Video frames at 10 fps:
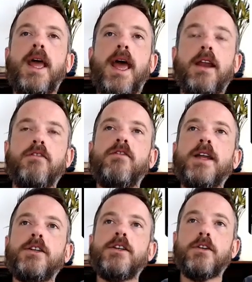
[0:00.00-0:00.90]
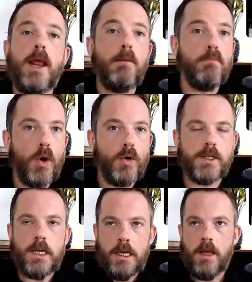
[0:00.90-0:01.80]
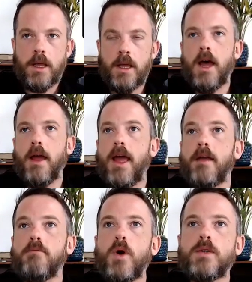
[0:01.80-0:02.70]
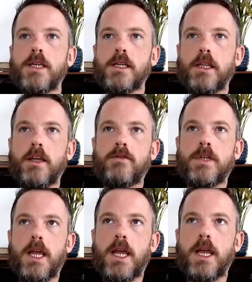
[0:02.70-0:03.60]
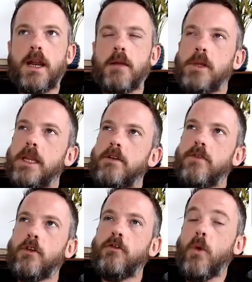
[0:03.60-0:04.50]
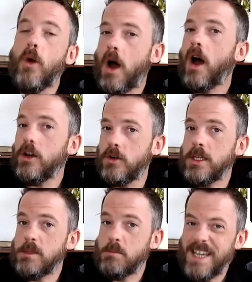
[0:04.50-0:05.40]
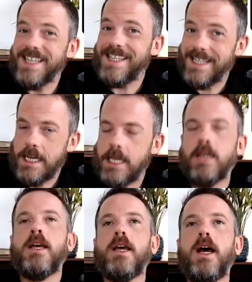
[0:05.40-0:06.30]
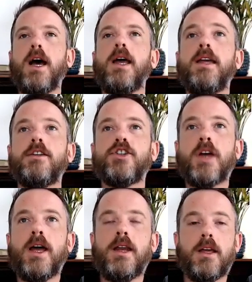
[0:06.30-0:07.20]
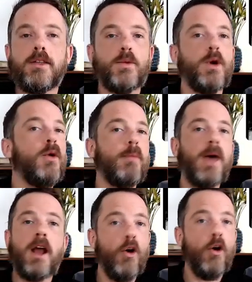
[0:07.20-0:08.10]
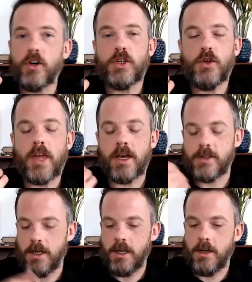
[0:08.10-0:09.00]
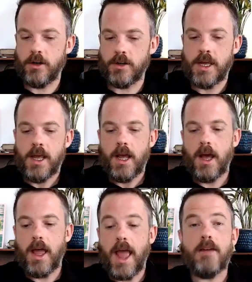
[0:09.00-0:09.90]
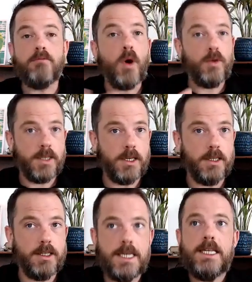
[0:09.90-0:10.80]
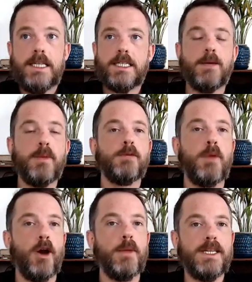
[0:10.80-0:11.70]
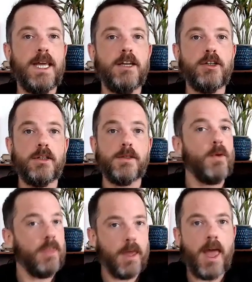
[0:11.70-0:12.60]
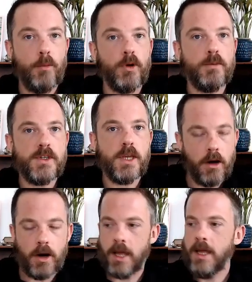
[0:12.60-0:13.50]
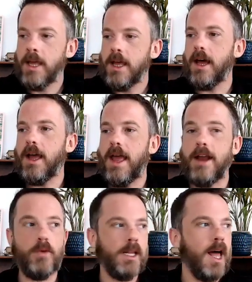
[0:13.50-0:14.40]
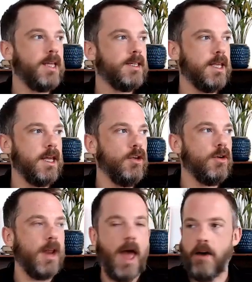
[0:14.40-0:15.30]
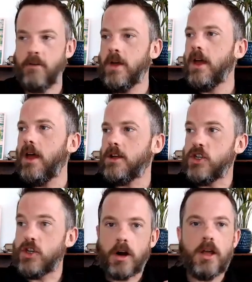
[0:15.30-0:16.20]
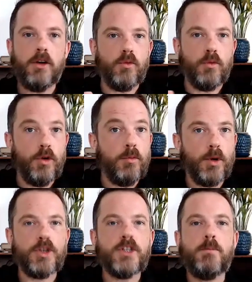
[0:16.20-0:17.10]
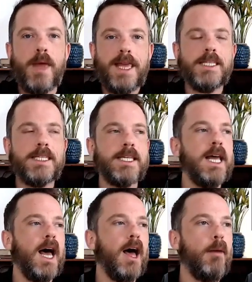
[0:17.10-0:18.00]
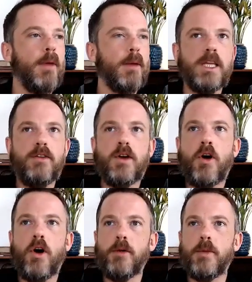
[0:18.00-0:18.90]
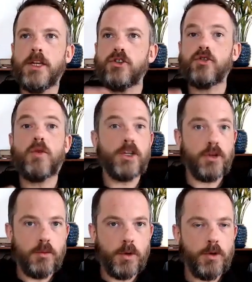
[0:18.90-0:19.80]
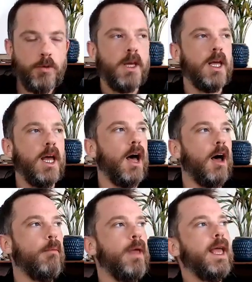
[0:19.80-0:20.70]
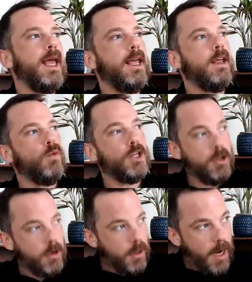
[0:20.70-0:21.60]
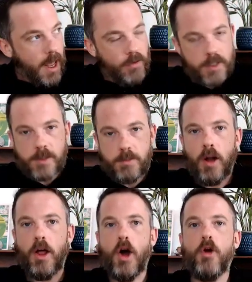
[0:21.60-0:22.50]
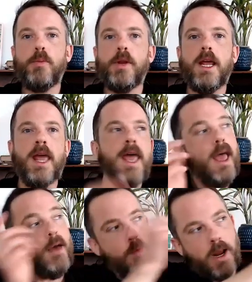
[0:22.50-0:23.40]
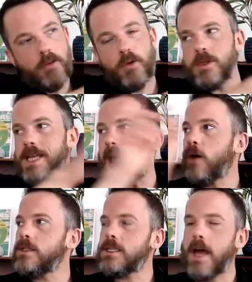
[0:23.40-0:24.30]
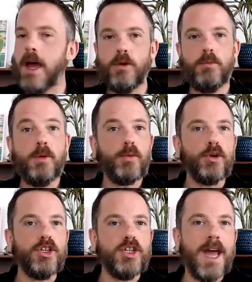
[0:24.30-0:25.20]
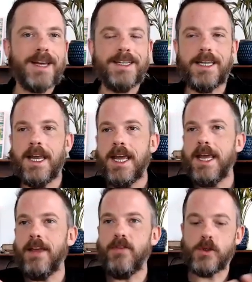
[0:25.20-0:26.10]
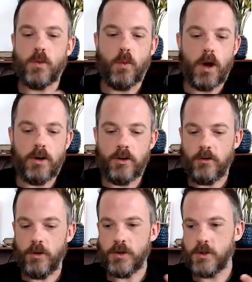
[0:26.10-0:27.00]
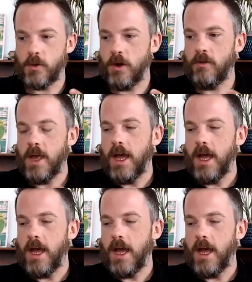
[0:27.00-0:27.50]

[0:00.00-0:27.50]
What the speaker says: and inventor named Mozi. And Mozi lived in, I believe, the 400s BC in China. So we're going back over 2,000 years. And Mozi did some experimentations with the camera obscura and realized that you could have a darkened room or space. I believe he called them a treasure room. In which you could then have a small opening, and whatever was outside would be projected in this wonderful sort of